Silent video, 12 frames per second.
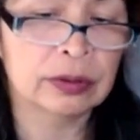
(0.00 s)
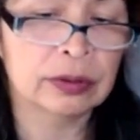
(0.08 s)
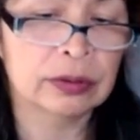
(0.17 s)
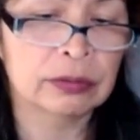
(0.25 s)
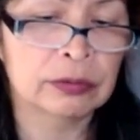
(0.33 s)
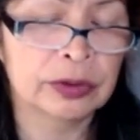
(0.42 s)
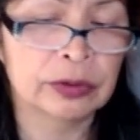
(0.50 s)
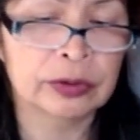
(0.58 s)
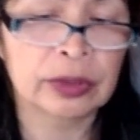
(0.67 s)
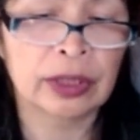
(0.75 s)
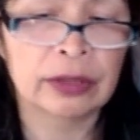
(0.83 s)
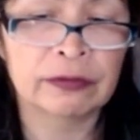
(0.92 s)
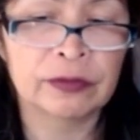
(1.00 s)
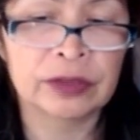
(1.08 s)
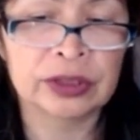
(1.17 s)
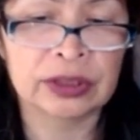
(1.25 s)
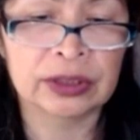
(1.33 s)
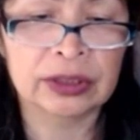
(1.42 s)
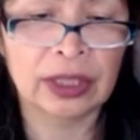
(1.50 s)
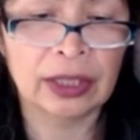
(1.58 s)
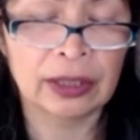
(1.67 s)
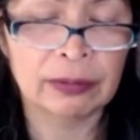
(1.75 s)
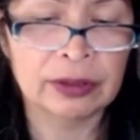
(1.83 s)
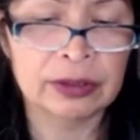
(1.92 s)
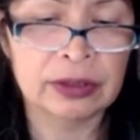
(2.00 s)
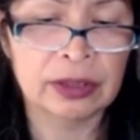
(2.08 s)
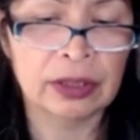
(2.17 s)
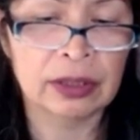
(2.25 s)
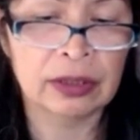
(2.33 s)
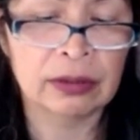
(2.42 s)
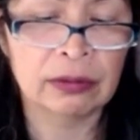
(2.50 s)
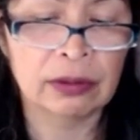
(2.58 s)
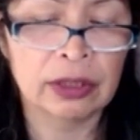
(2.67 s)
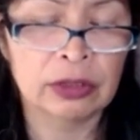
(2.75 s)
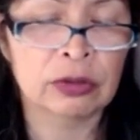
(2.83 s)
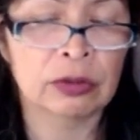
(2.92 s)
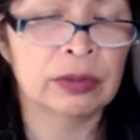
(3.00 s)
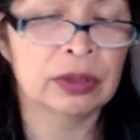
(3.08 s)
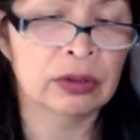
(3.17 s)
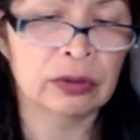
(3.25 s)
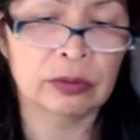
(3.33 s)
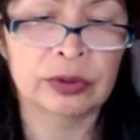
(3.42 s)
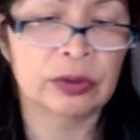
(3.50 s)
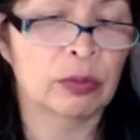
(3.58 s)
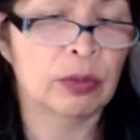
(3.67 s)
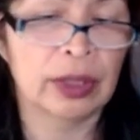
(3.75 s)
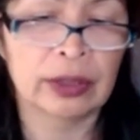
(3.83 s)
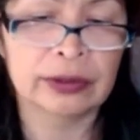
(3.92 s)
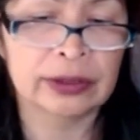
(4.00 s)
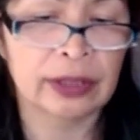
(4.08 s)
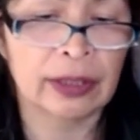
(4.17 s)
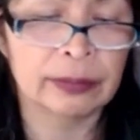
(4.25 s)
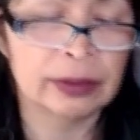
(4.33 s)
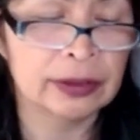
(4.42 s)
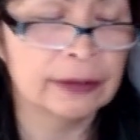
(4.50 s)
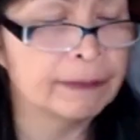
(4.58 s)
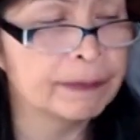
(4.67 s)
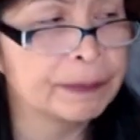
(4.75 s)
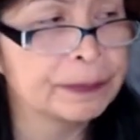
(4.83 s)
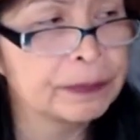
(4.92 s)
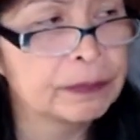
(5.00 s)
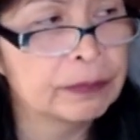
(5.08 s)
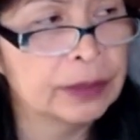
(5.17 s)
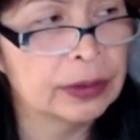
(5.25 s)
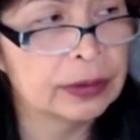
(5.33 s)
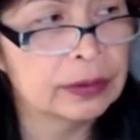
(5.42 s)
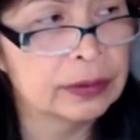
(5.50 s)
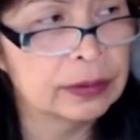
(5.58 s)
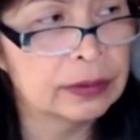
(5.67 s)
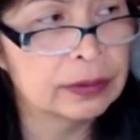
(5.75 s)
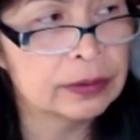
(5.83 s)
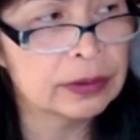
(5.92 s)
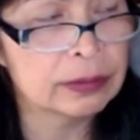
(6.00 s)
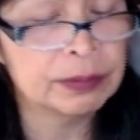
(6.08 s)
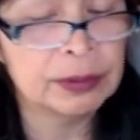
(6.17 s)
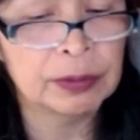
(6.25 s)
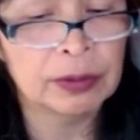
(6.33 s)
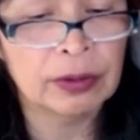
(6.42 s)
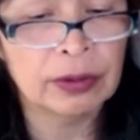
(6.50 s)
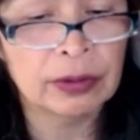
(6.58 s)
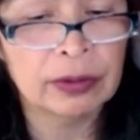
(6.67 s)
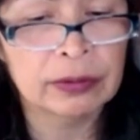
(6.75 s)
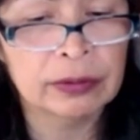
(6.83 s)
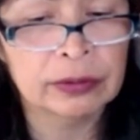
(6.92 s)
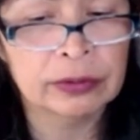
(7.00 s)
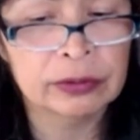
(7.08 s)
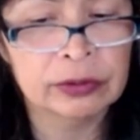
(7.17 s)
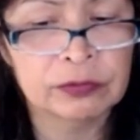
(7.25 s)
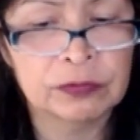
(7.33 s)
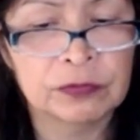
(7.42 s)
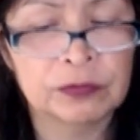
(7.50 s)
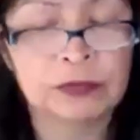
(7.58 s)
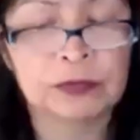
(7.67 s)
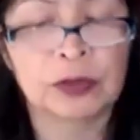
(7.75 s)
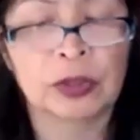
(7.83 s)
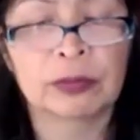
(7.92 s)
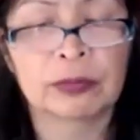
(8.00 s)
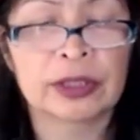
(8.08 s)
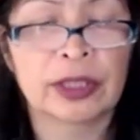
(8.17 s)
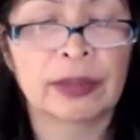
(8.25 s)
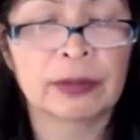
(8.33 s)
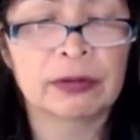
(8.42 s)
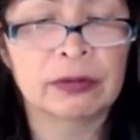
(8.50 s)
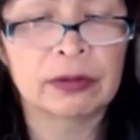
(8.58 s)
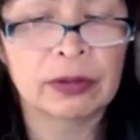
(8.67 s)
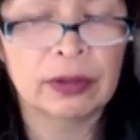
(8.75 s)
those kind of fish escape is they intermingle with the wild salmon. But some people call those farm salmon